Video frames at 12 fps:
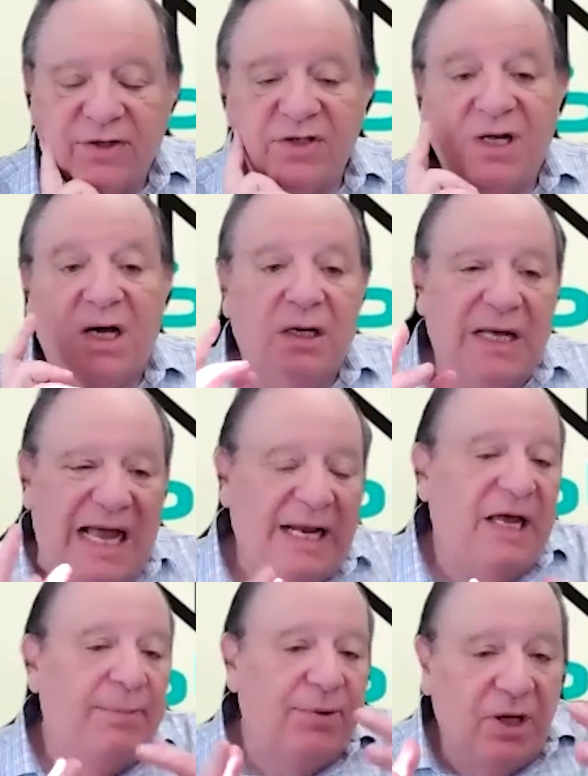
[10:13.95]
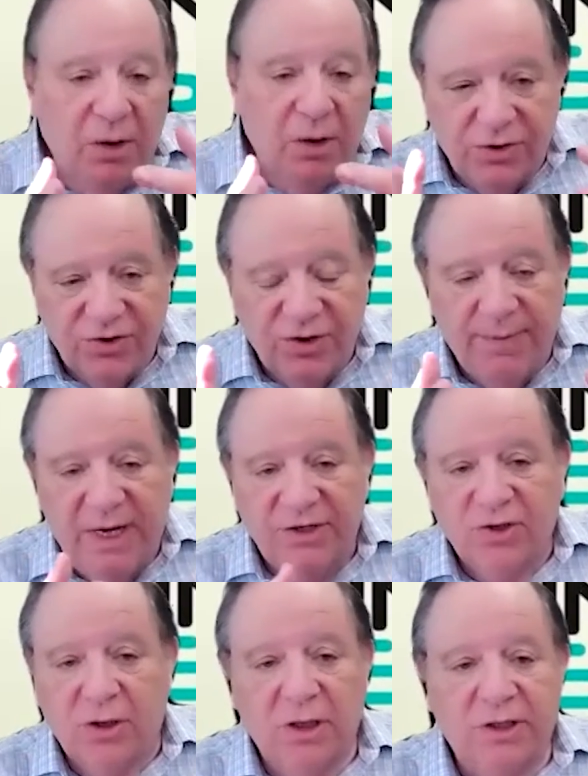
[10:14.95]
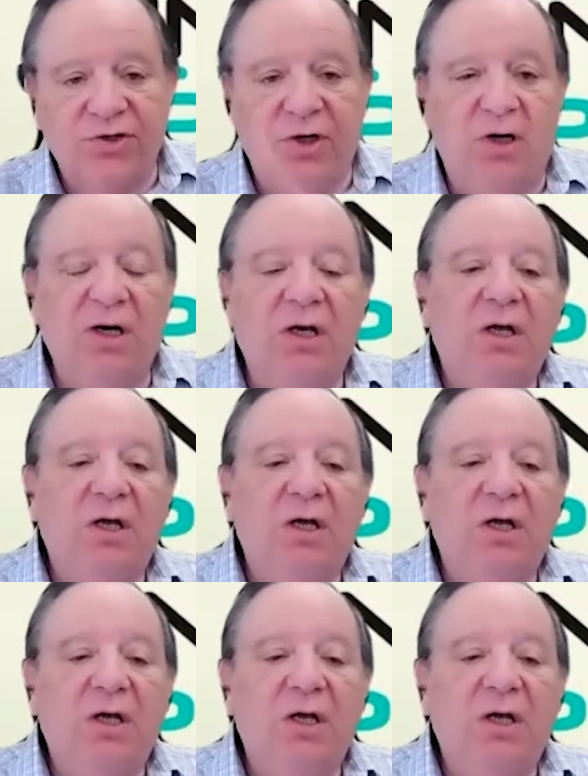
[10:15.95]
It's not an API, which is the magic elixir.